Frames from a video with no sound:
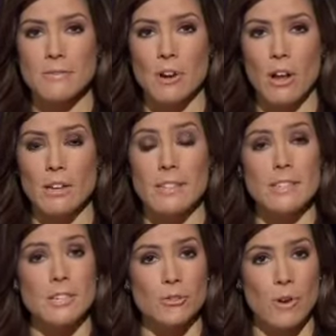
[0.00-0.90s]
of dollars
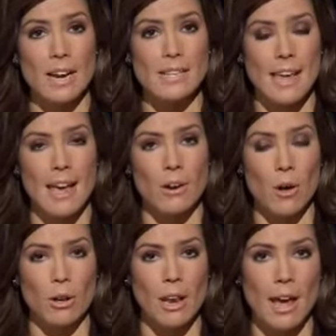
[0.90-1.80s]
to track down
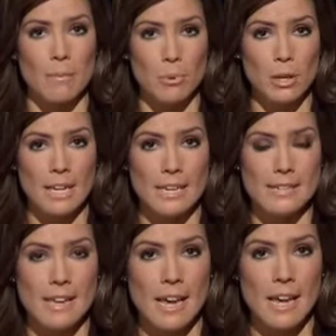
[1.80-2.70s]
online bullies.